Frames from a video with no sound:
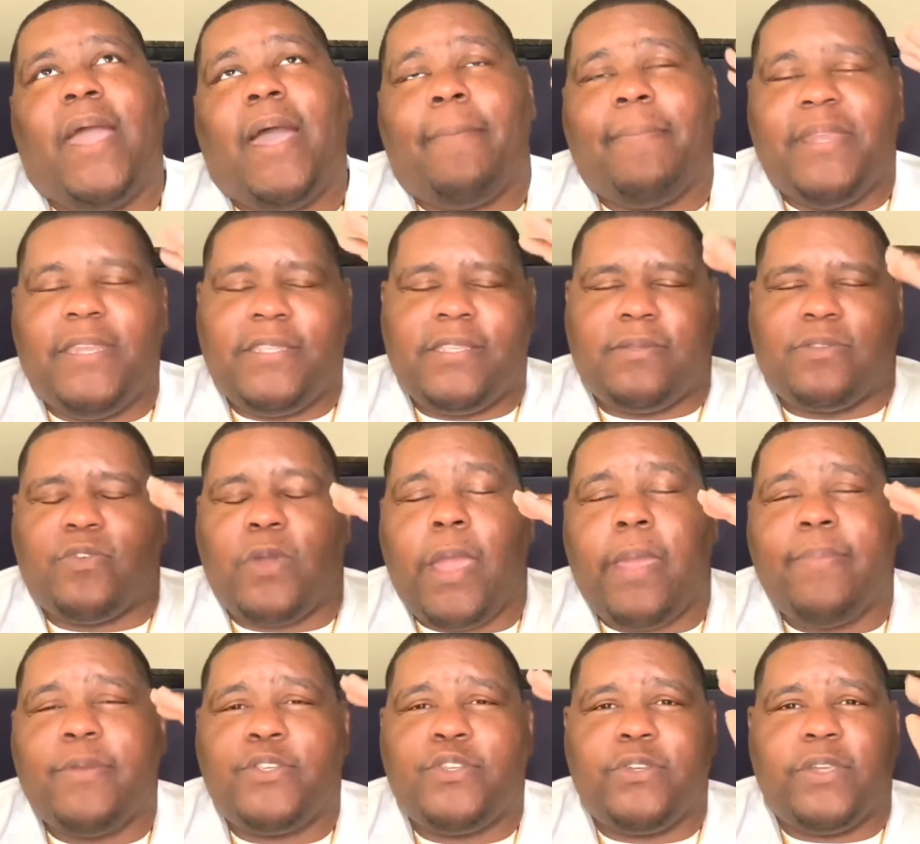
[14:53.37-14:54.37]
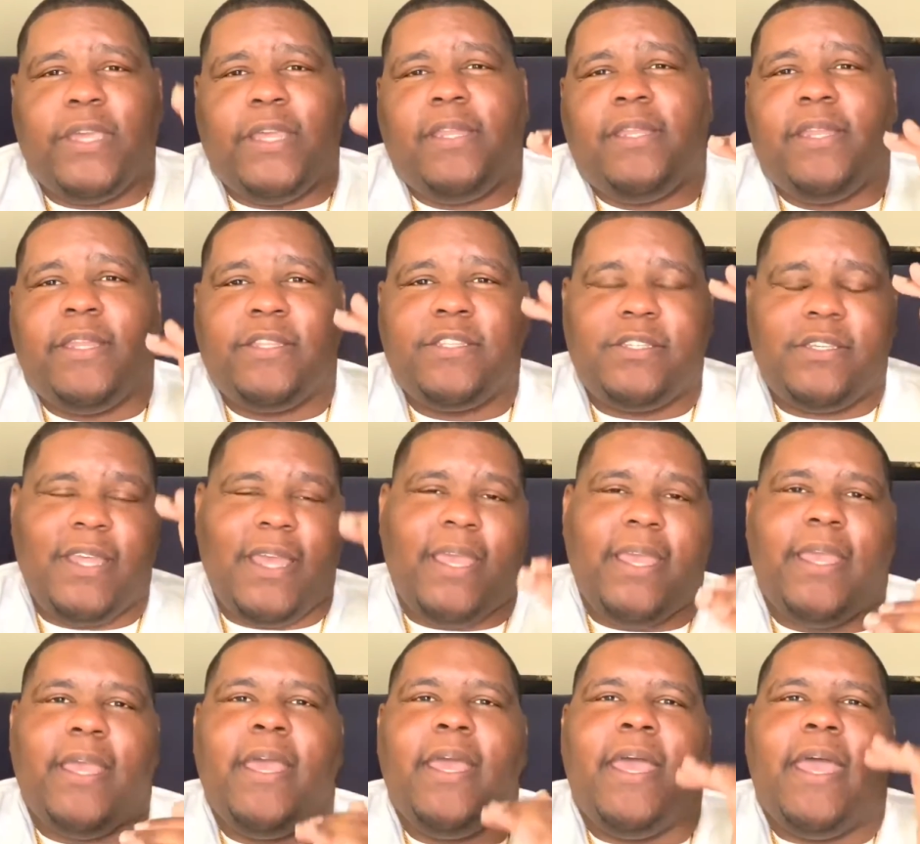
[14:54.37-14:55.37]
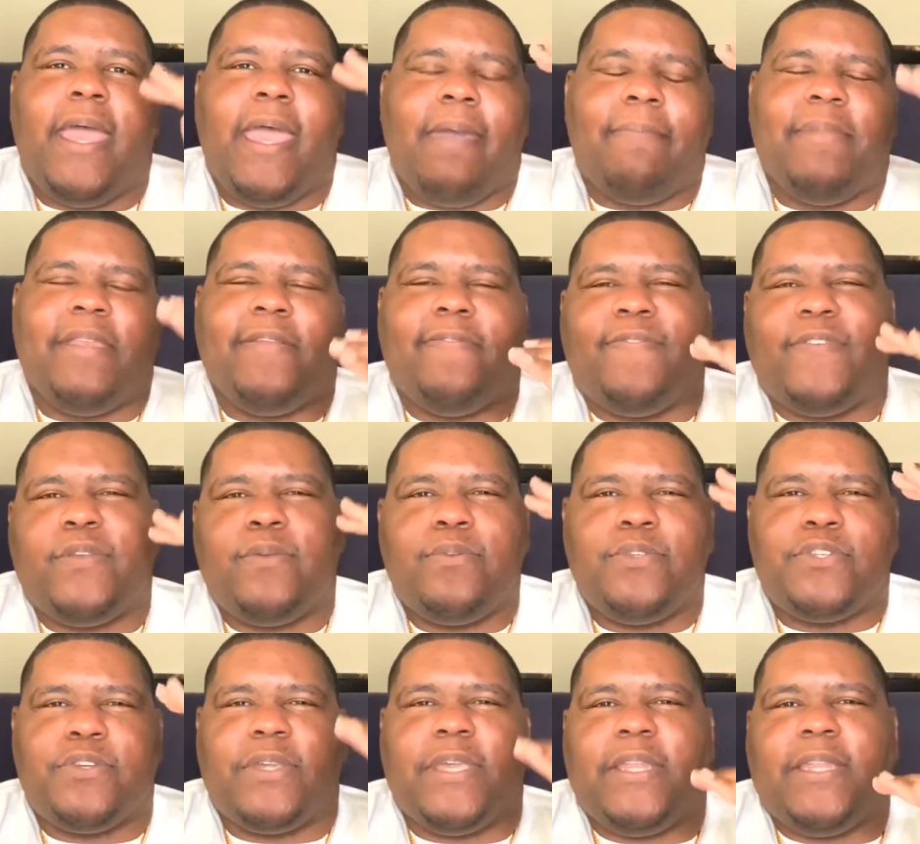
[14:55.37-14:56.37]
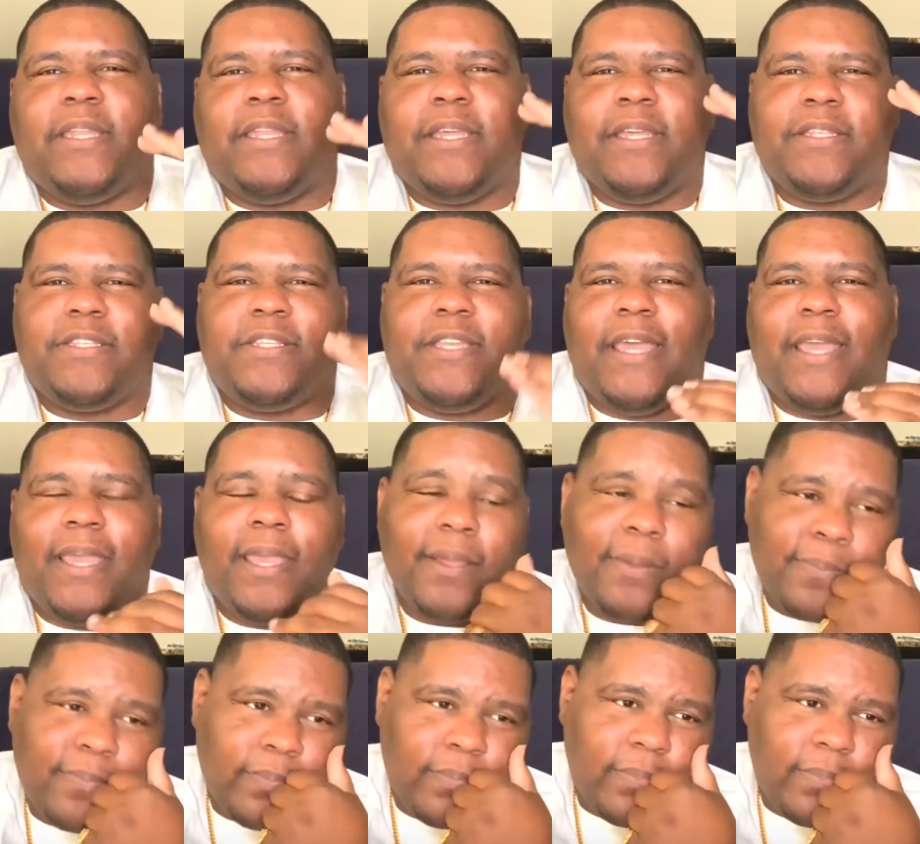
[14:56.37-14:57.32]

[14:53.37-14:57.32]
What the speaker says: how many subscribers you're getting each day, how many views you're getting each day.